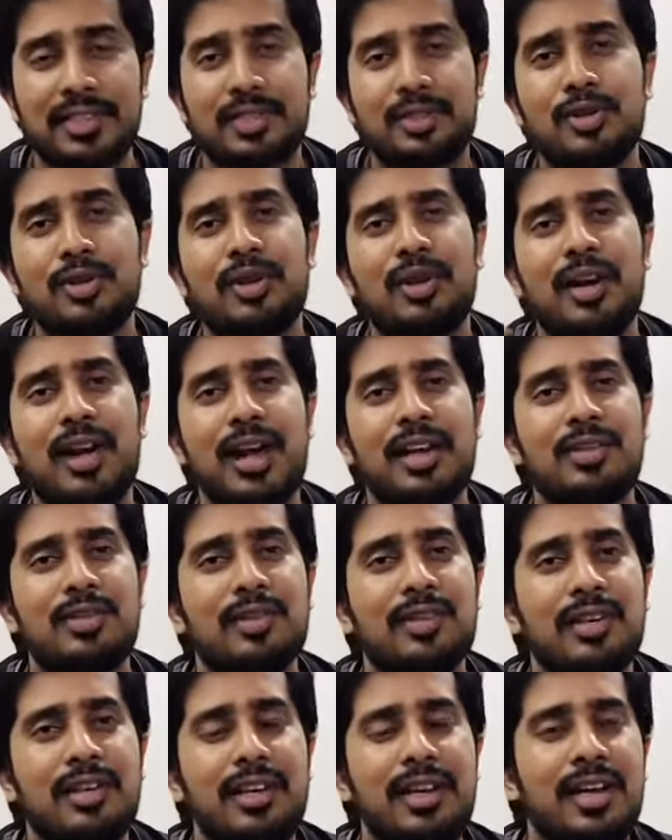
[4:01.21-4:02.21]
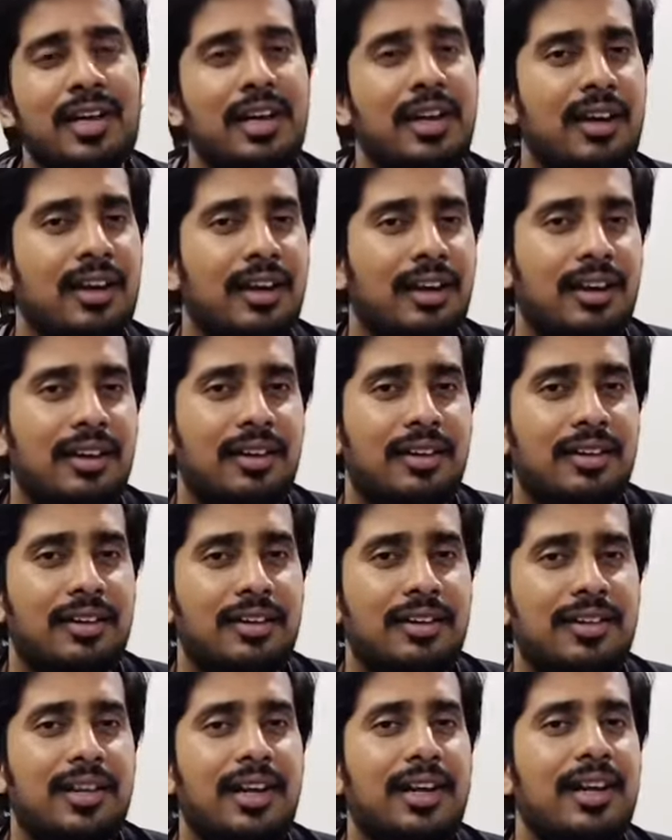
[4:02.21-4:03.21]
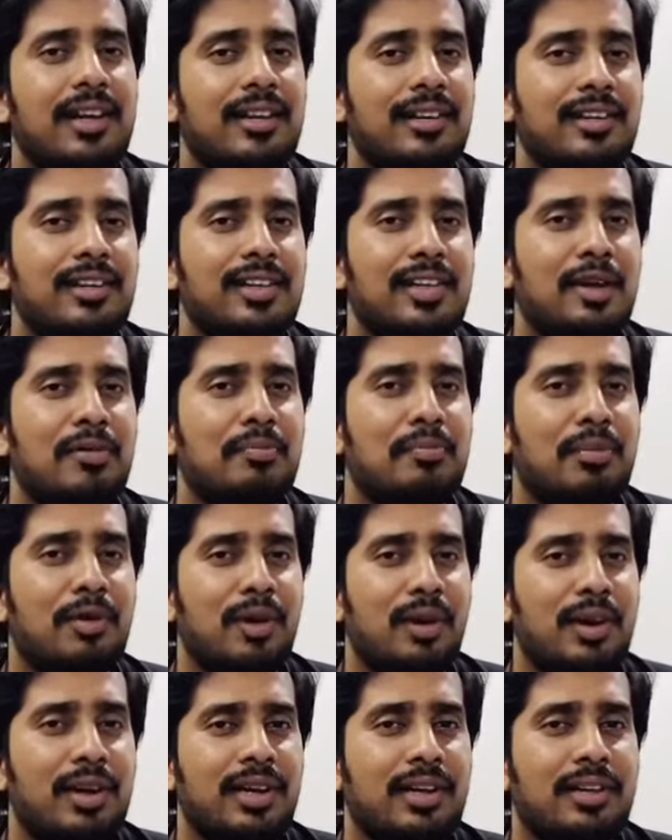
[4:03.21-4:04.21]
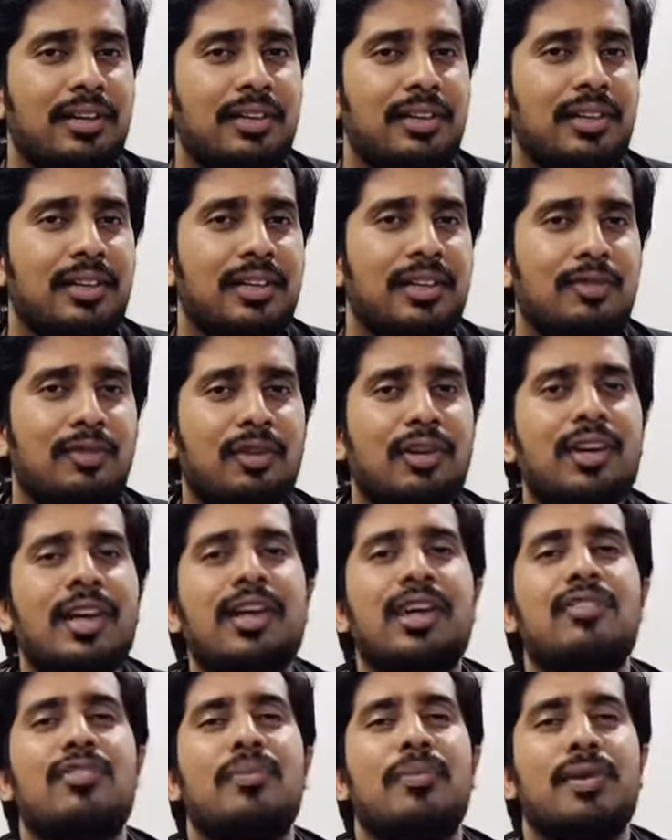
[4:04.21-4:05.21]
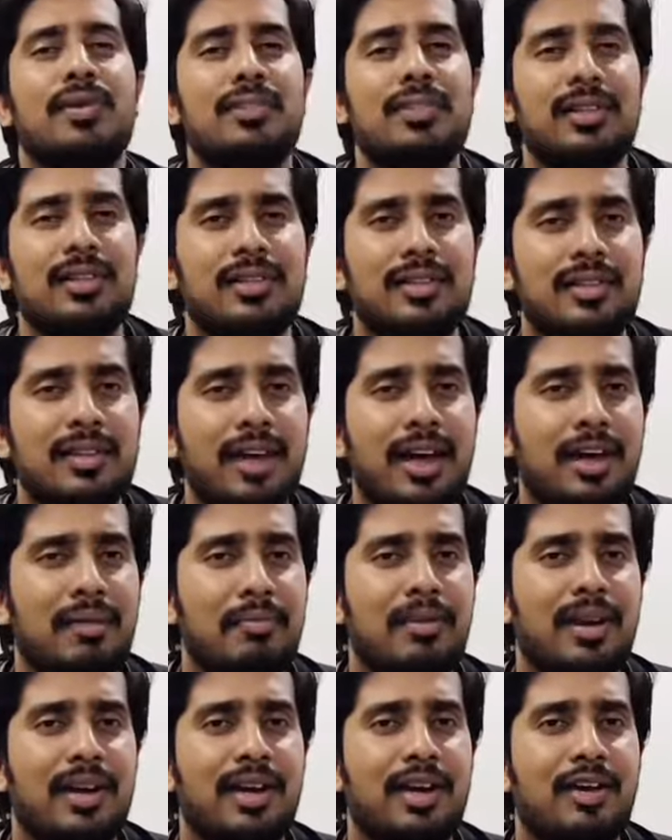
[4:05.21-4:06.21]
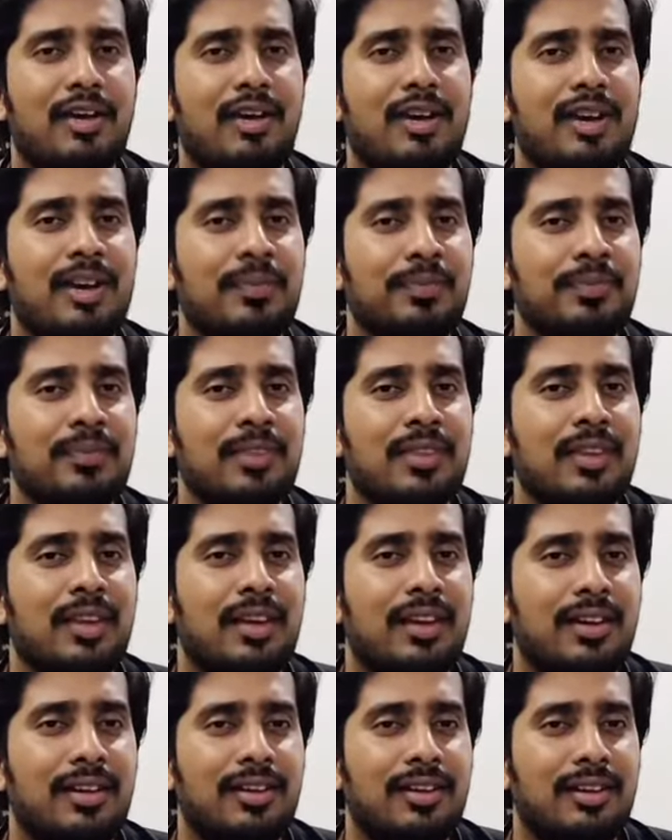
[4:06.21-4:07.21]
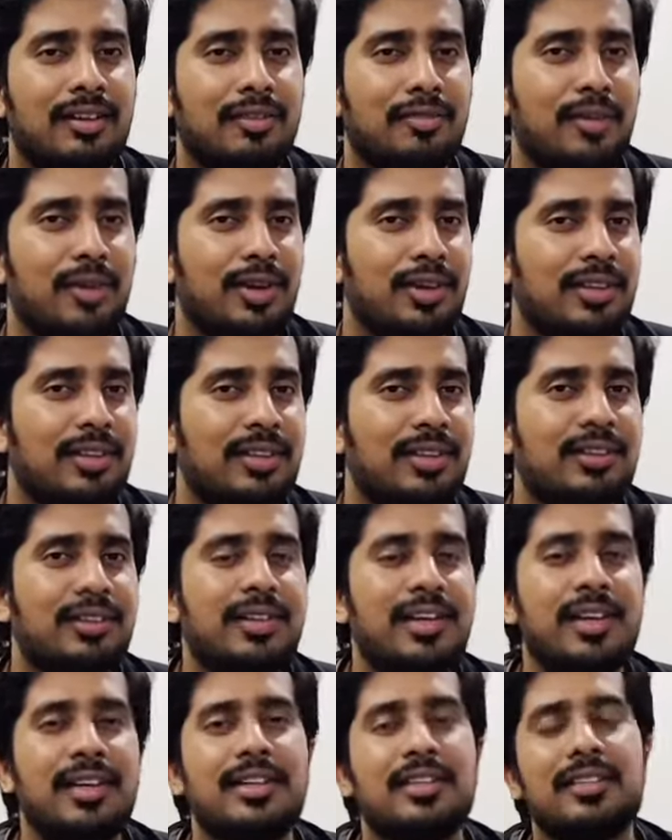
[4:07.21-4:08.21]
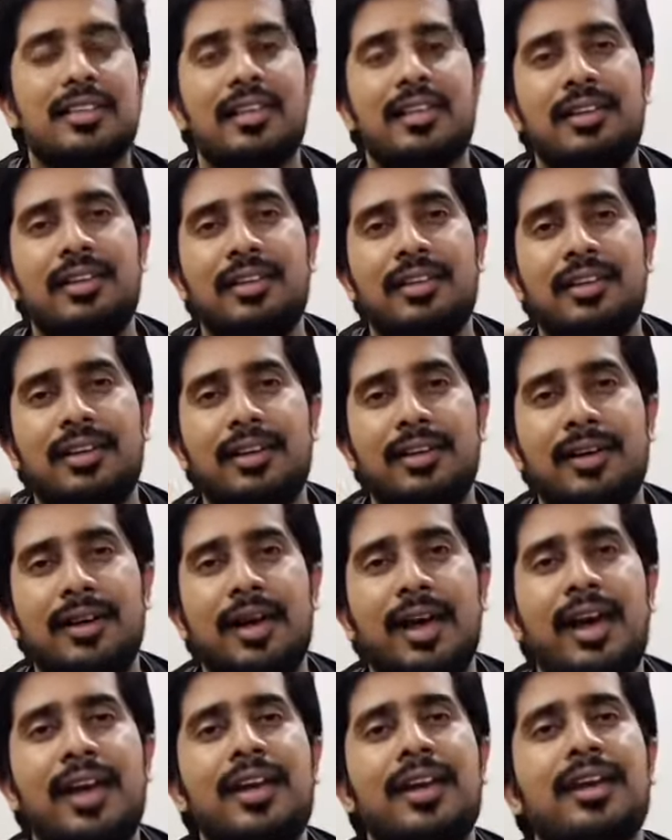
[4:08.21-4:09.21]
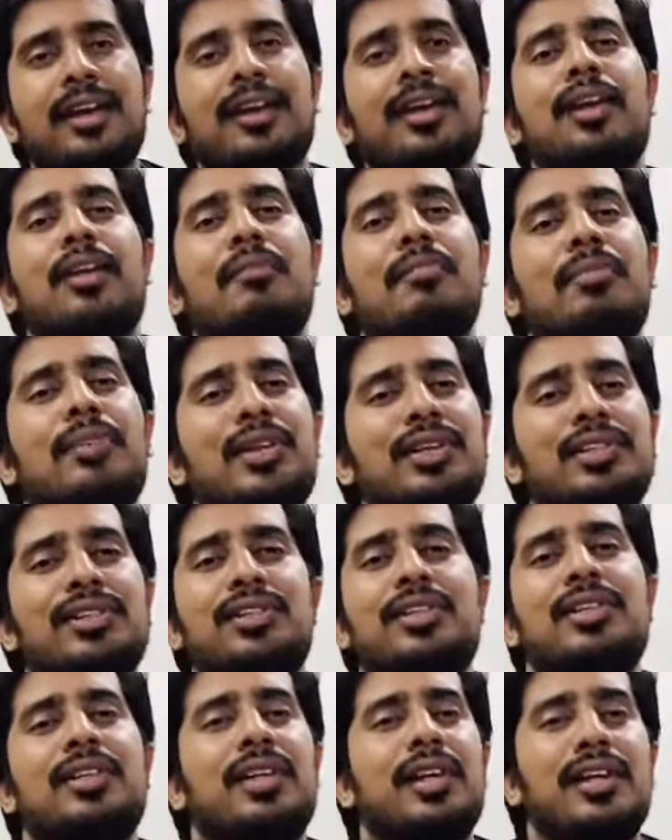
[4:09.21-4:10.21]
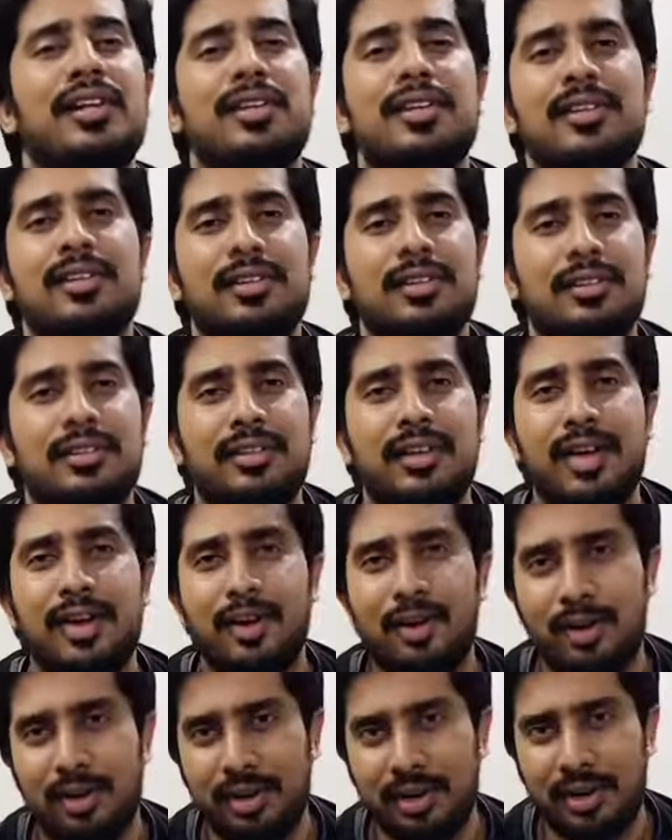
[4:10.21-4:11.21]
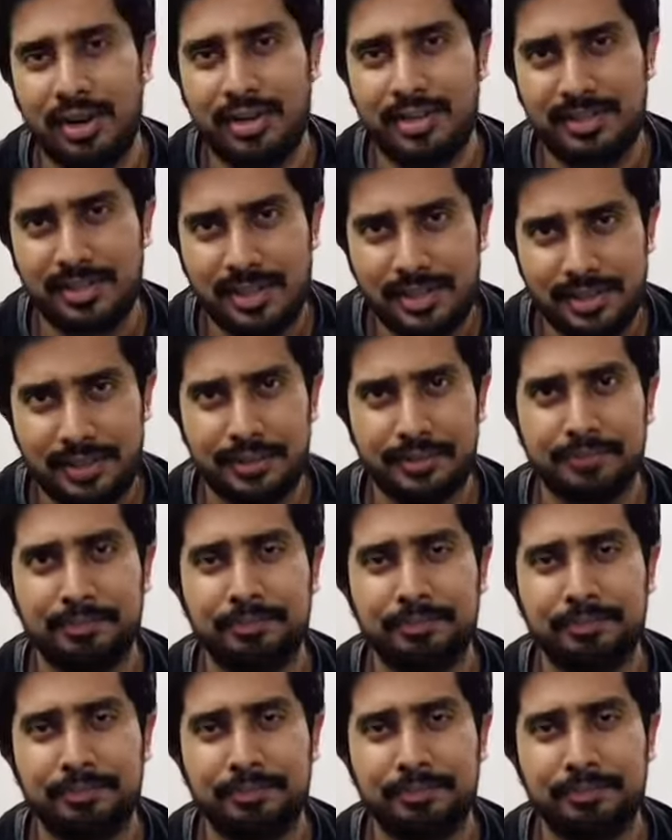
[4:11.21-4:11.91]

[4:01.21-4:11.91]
So you're actually telling the employer that what kind of a person am I, or what are the things that I can accomplish in their organization.